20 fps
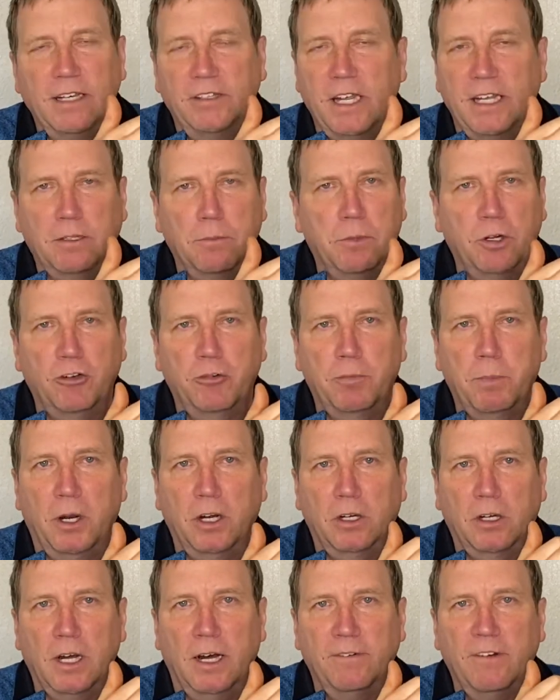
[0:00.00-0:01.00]
take the birch
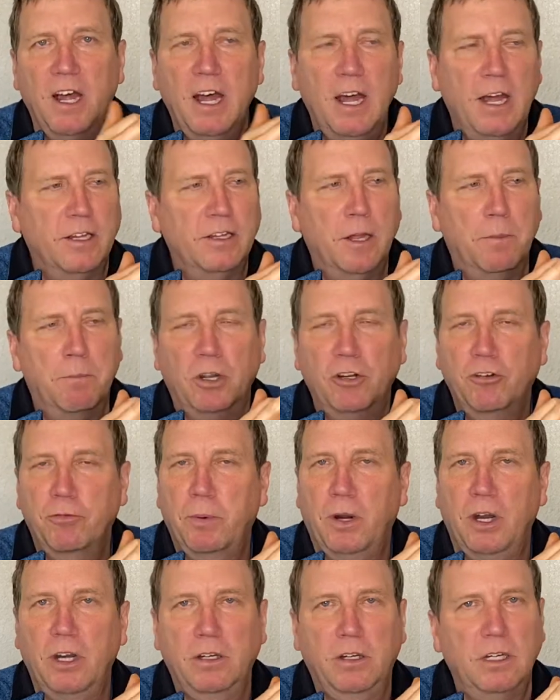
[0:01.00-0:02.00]
bark off. The birch
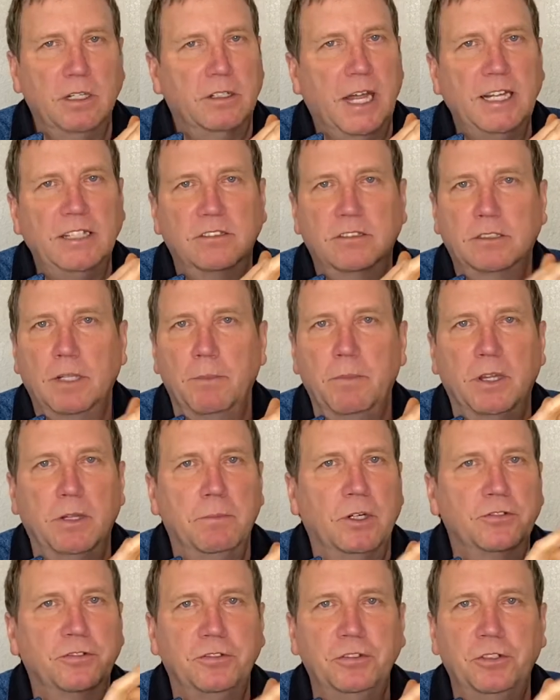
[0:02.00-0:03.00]
bark contains some of the
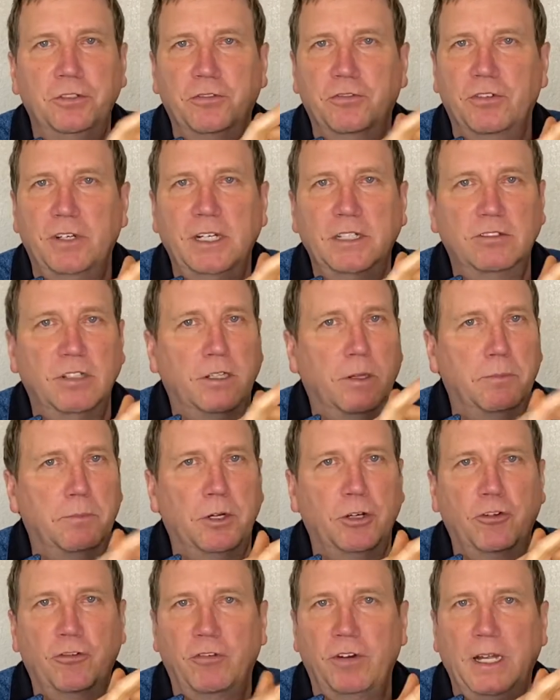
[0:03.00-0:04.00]
most nutrients that the
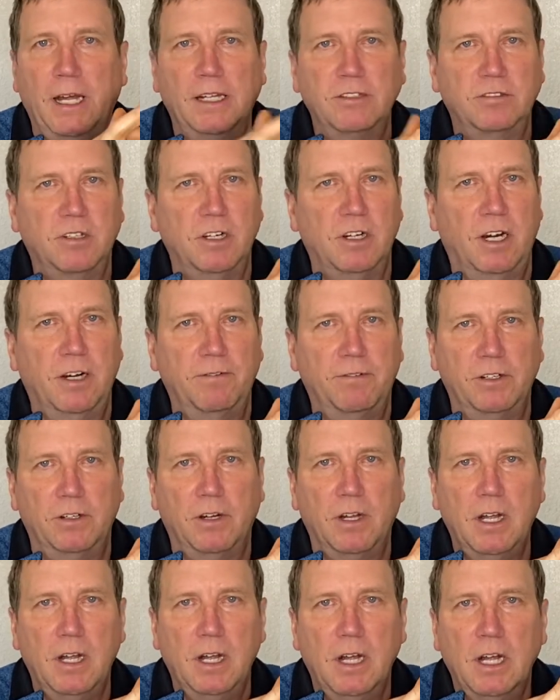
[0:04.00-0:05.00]
birch tree has to offer.
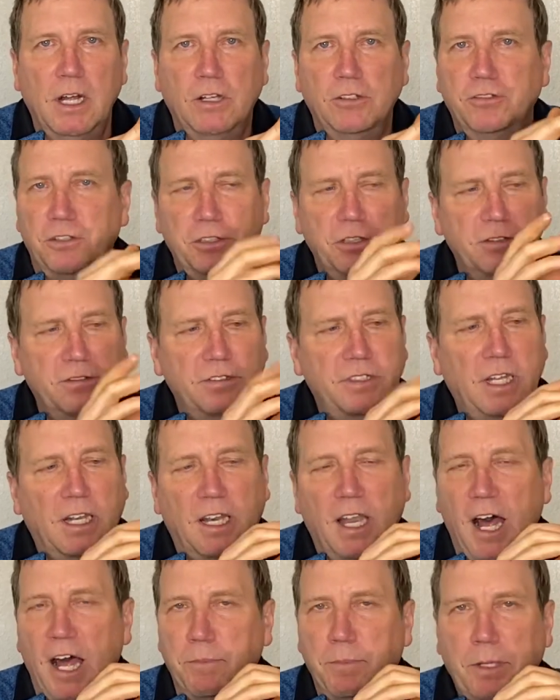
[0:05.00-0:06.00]
So you'll see a
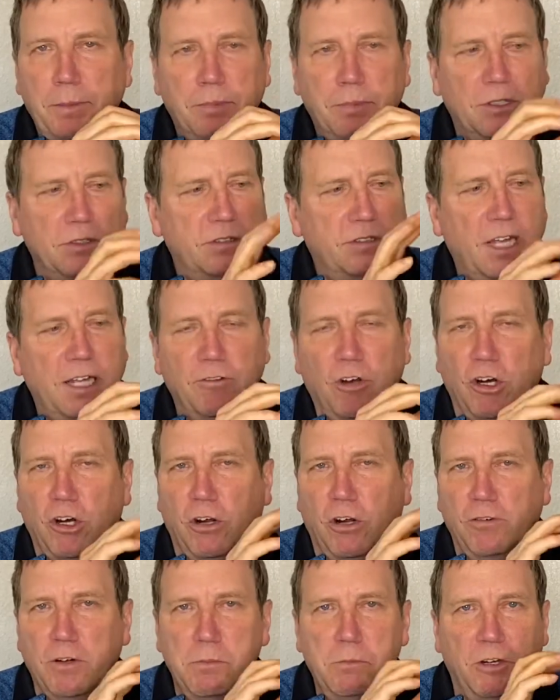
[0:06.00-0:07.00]
lot of people say, oh,
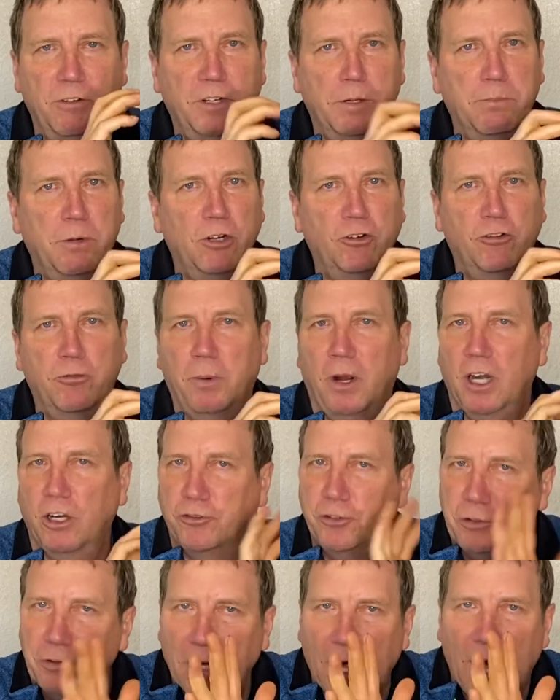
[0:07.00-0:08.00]
remove your birch bark.
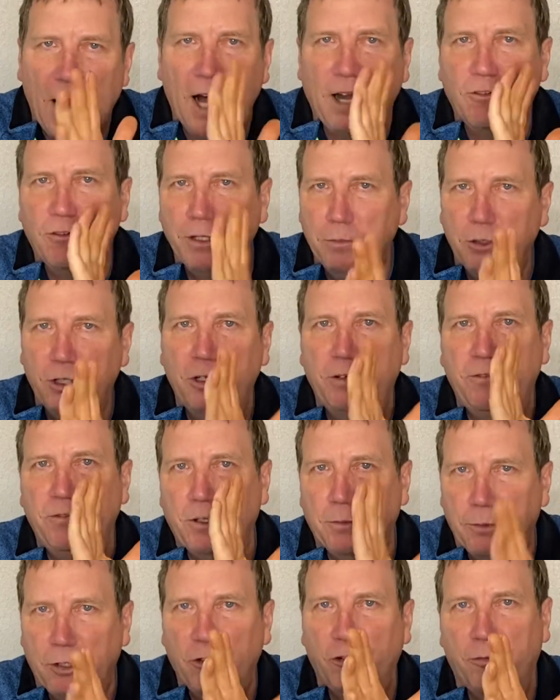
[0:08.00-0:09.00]
Do not remove your
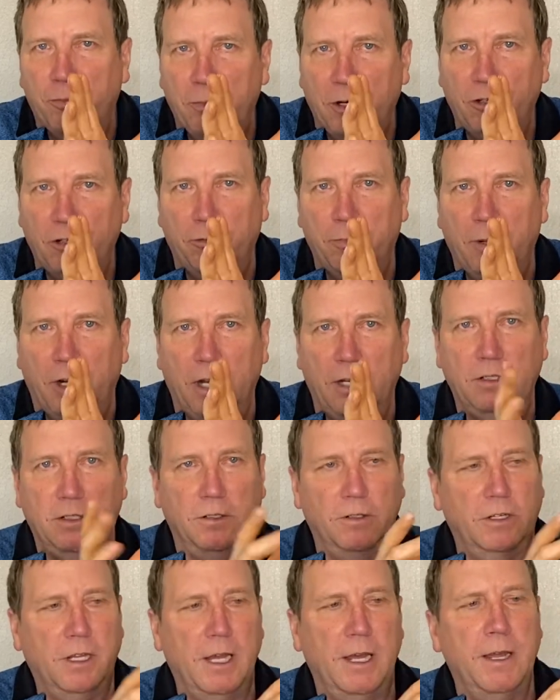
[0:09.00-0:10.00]
birch bark,
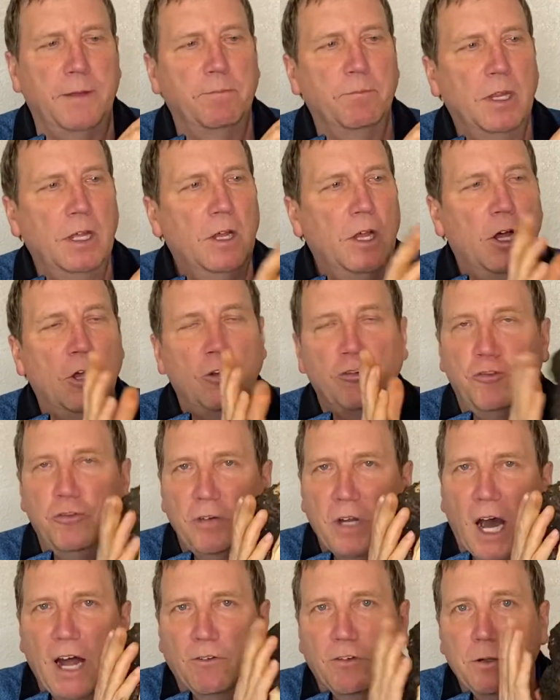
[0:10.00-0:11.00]
okay? Do
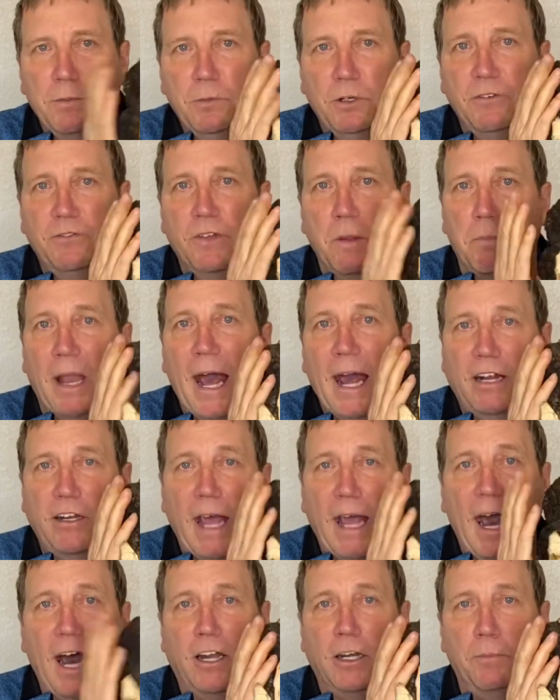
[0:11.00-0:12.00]
not remove the black
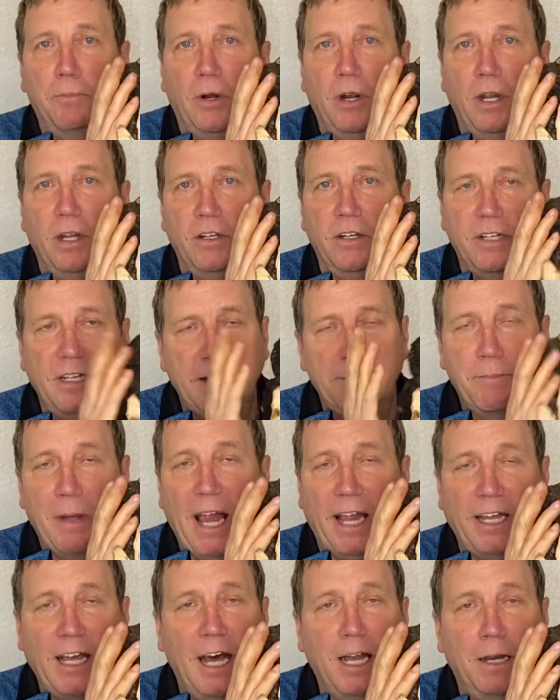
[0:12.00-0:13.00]
outer part. The
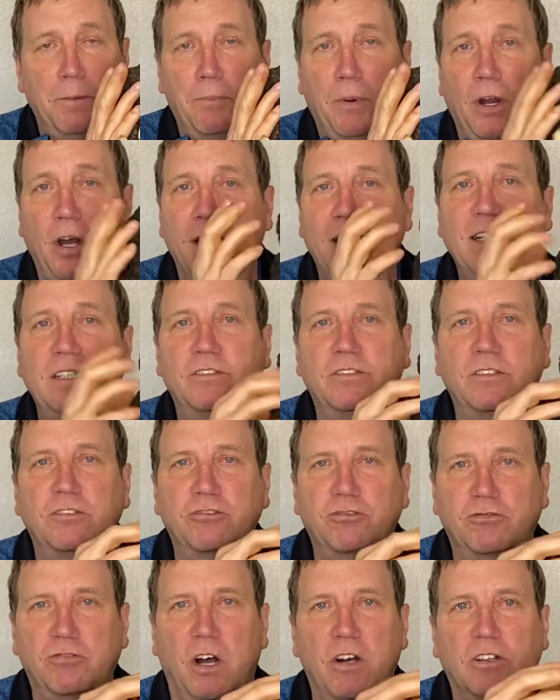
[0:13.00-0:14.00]
black outer part is the
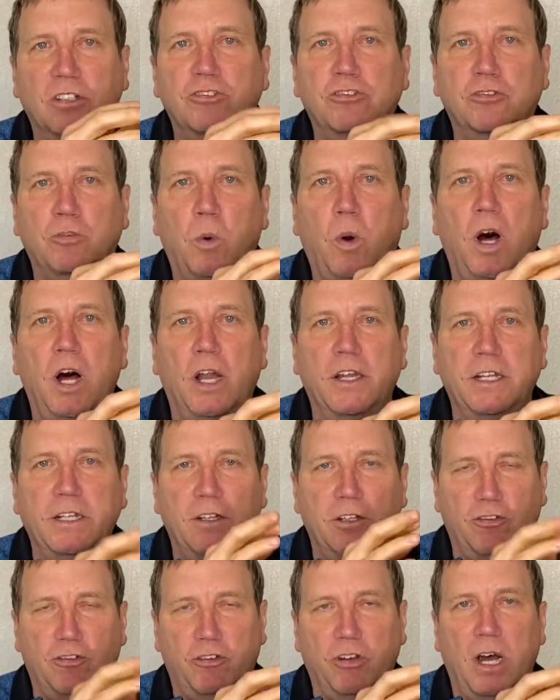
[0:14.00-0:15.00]
strongest quality of
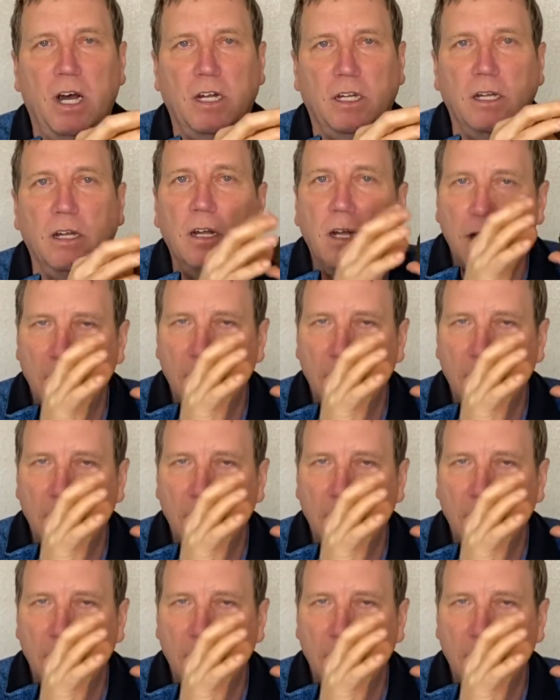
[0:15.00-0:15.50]
the chaga.